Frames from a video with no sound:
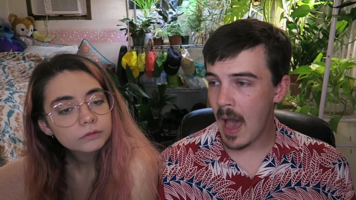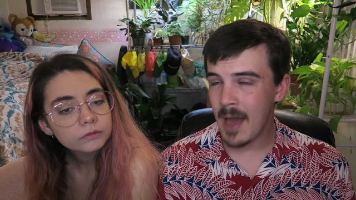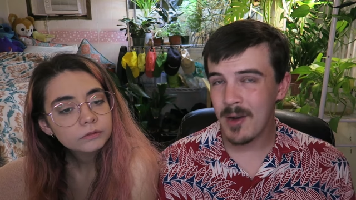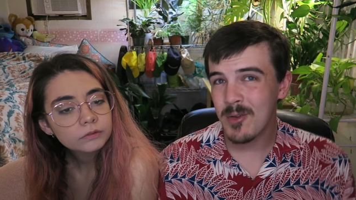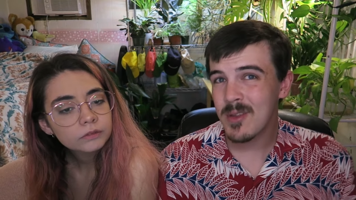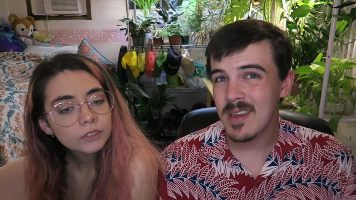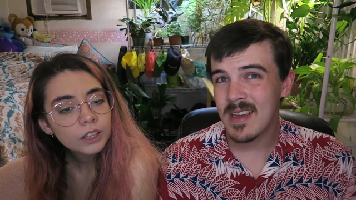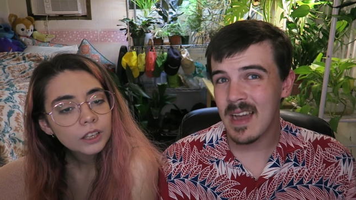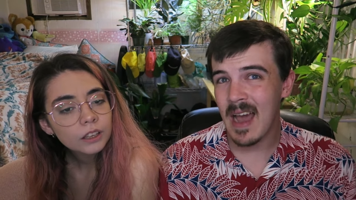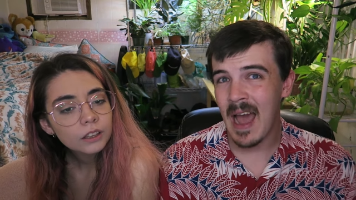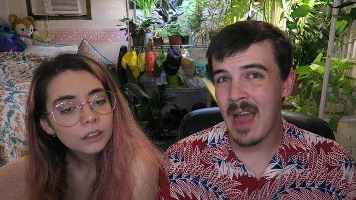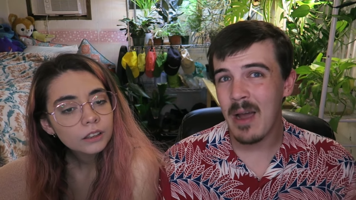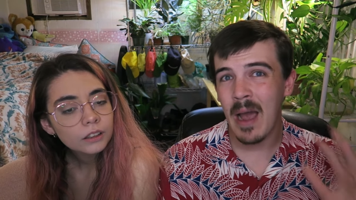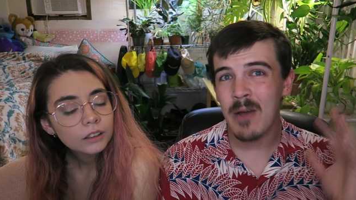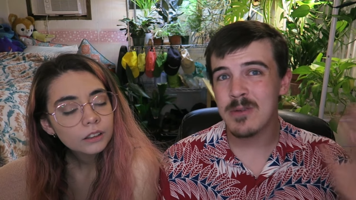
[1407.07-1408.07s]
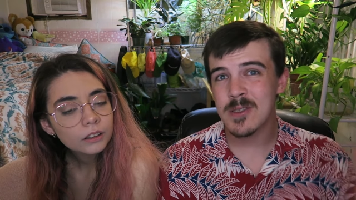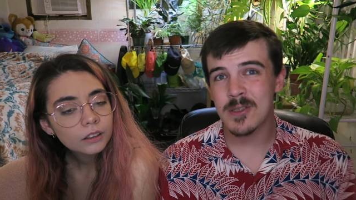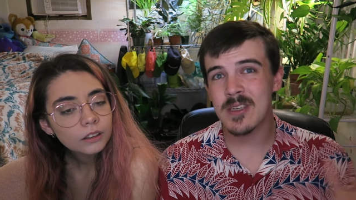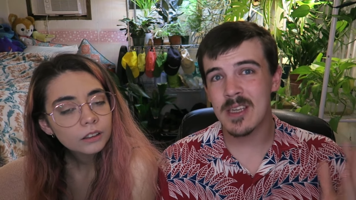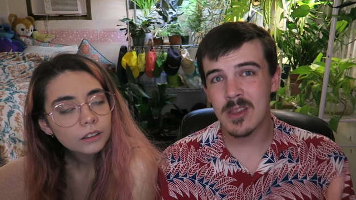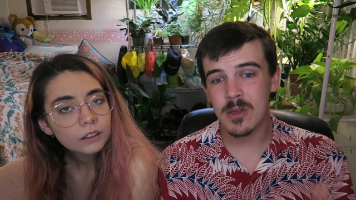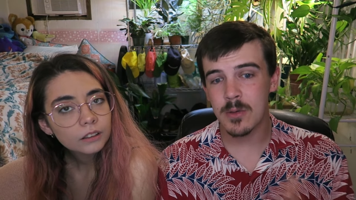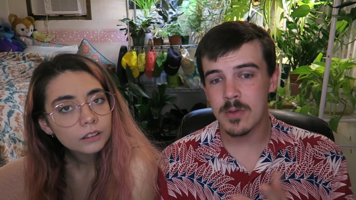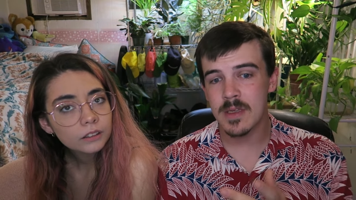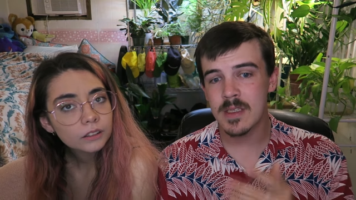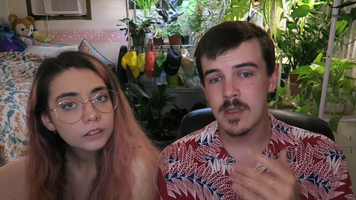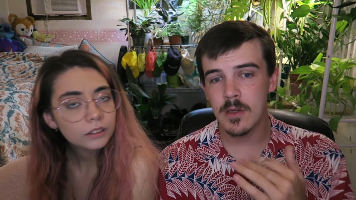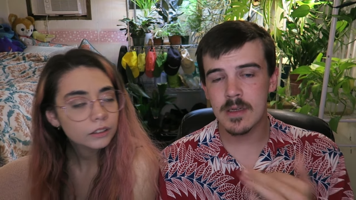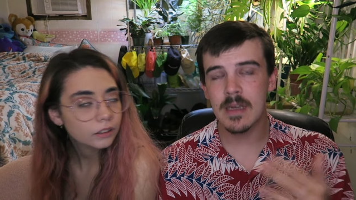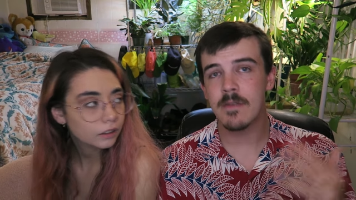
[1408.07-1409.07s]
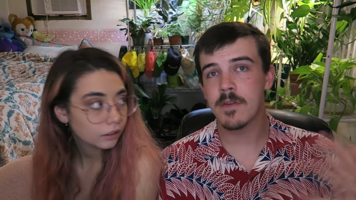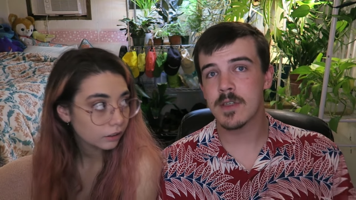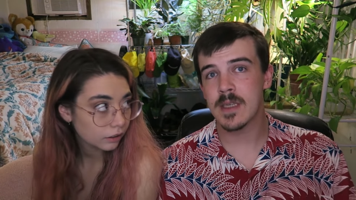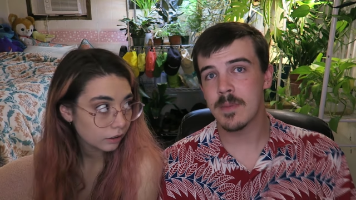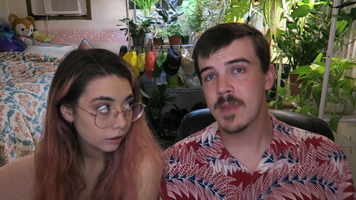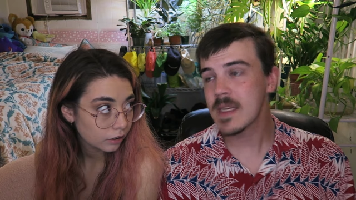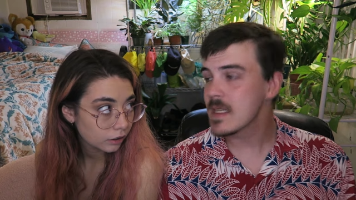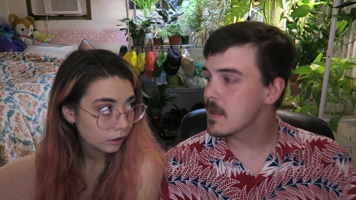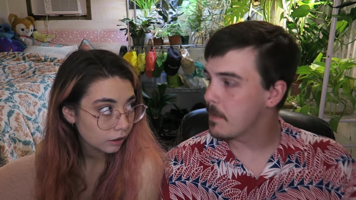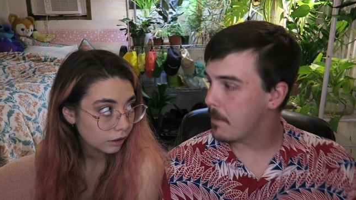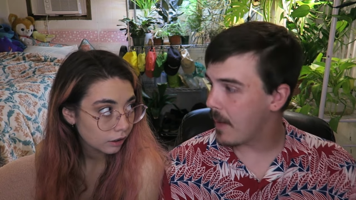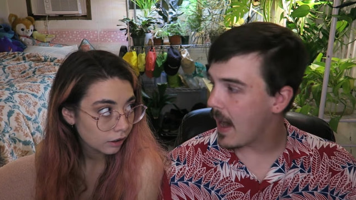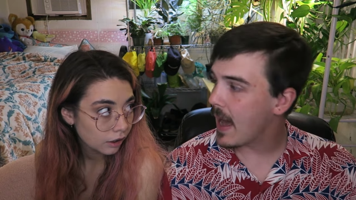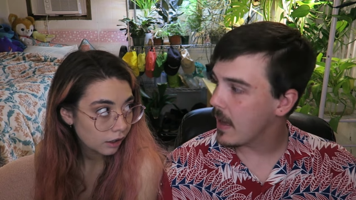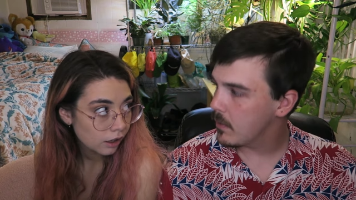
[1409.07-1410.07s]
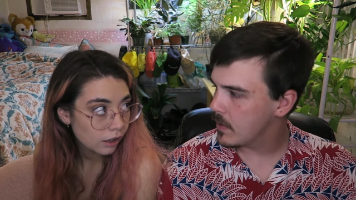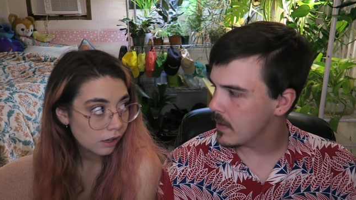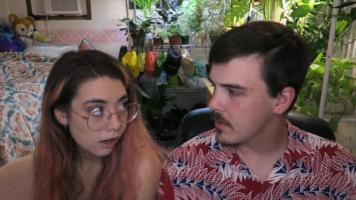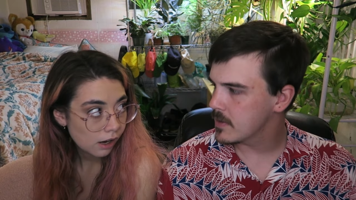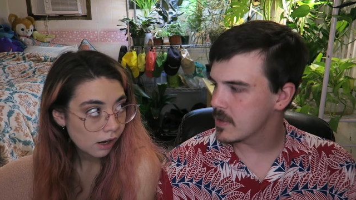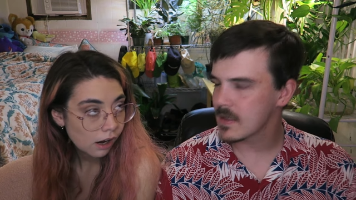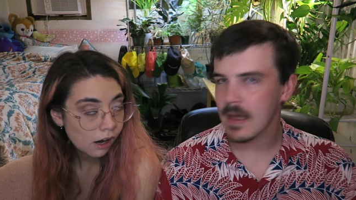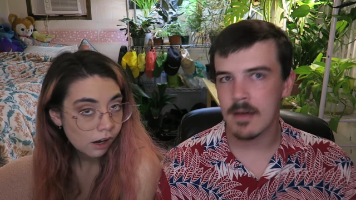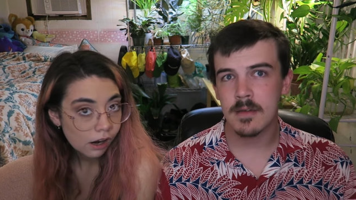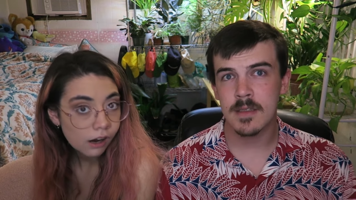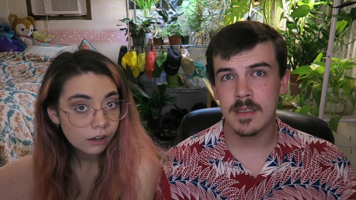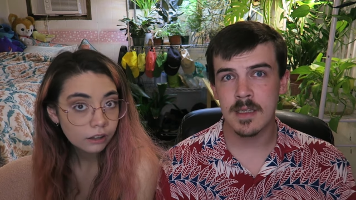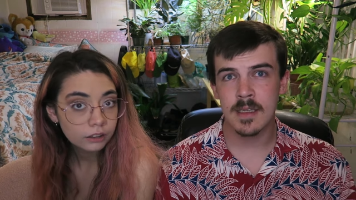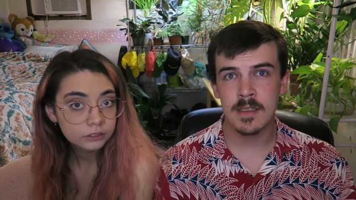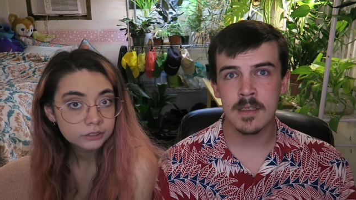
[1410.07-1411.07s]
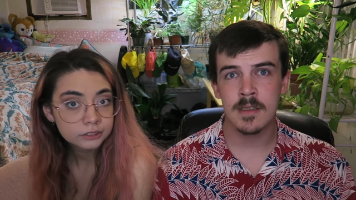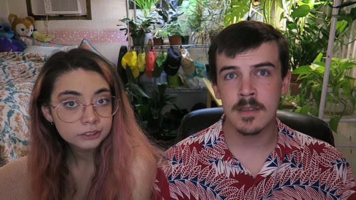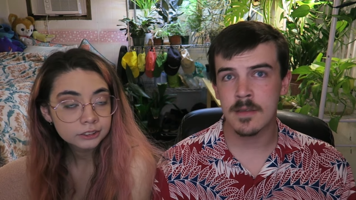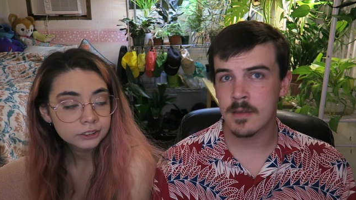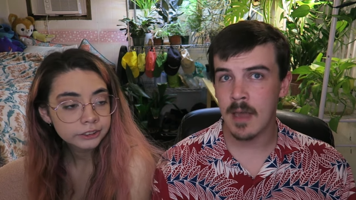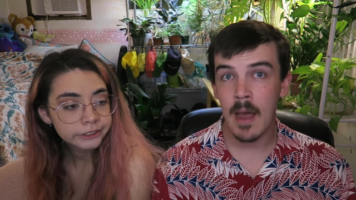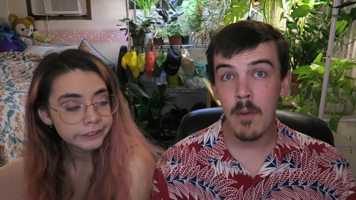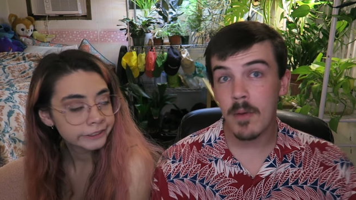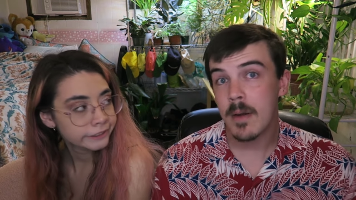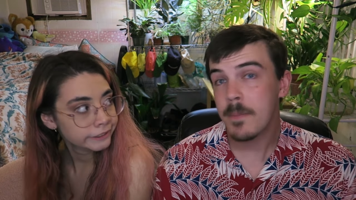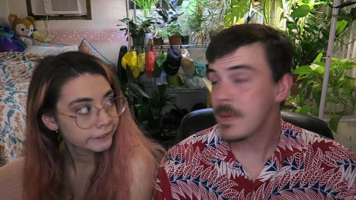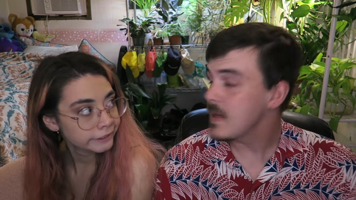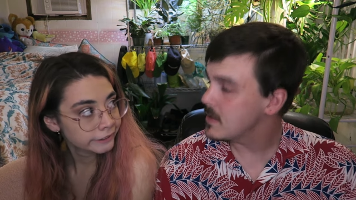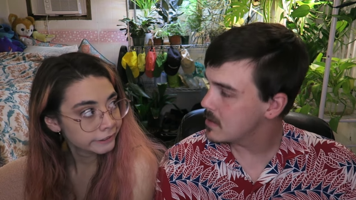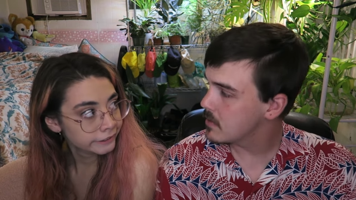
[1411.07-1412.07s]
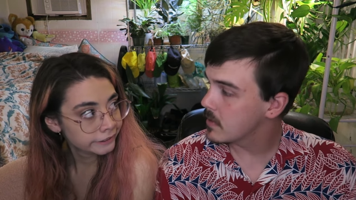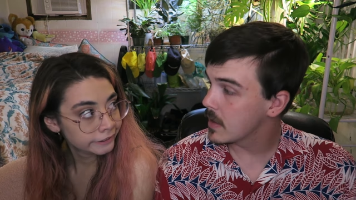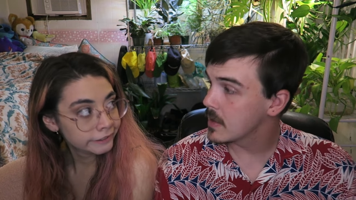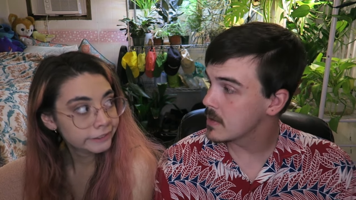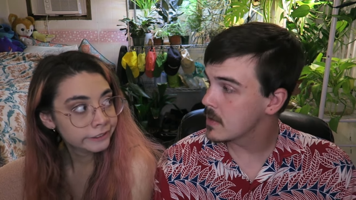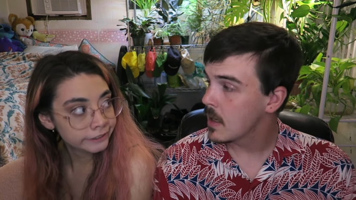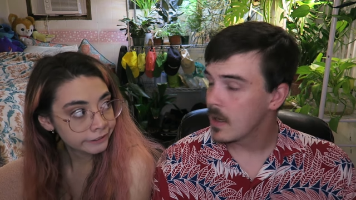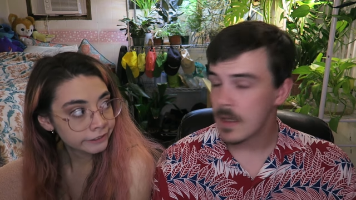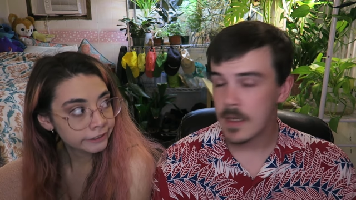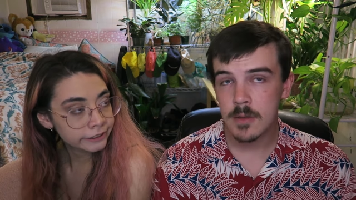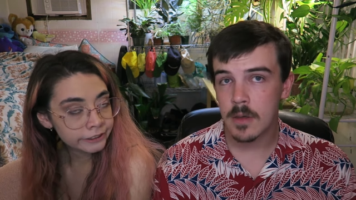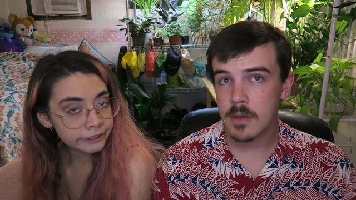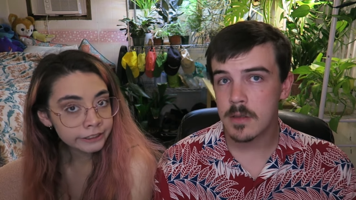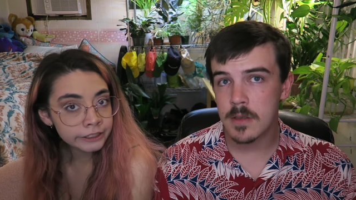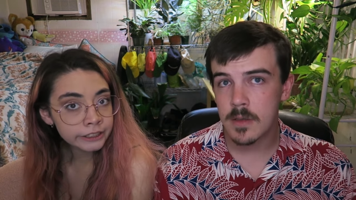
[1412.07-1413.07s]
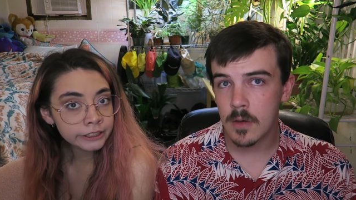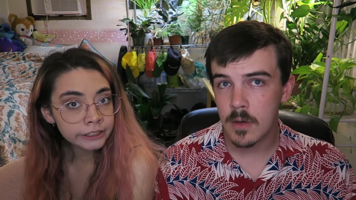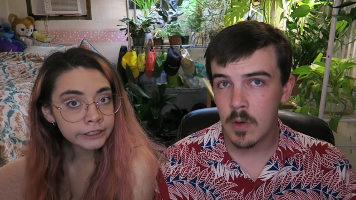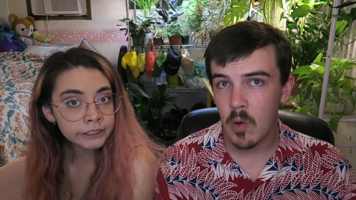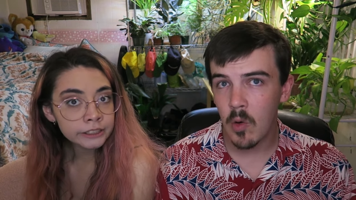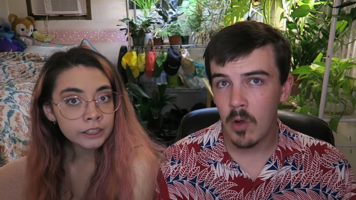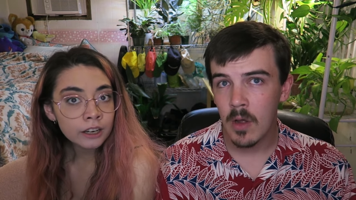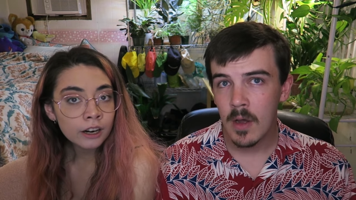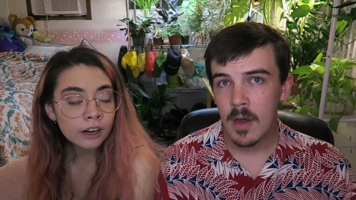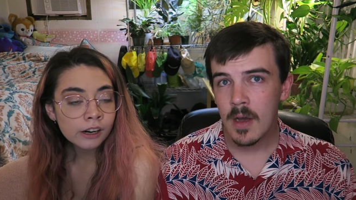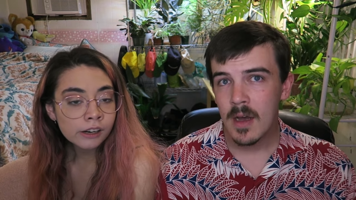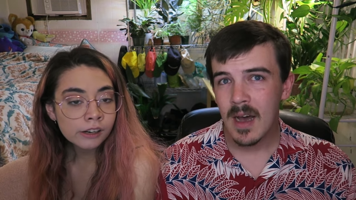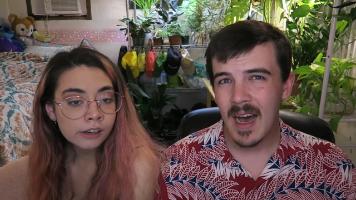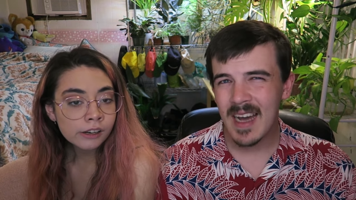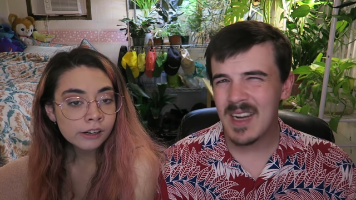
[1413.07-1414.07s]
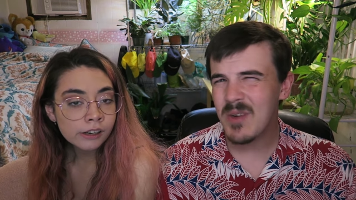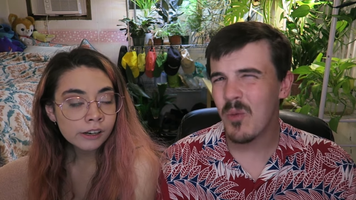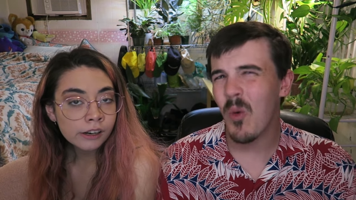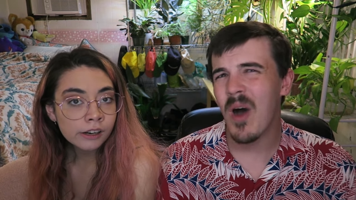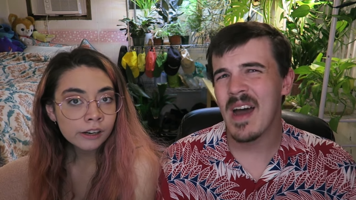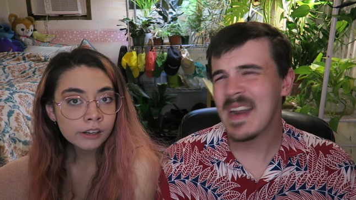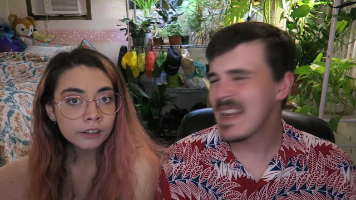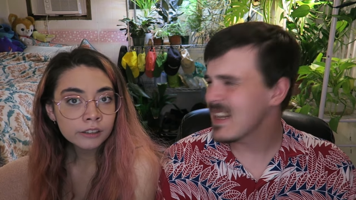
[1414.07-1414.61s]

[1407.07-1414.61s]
Speaker 1: I don't think I, I, was looking through these looking for something to buy when I went to Galaxy's Edge because I was like, I want a piece of this. This place is so cool. I didn't want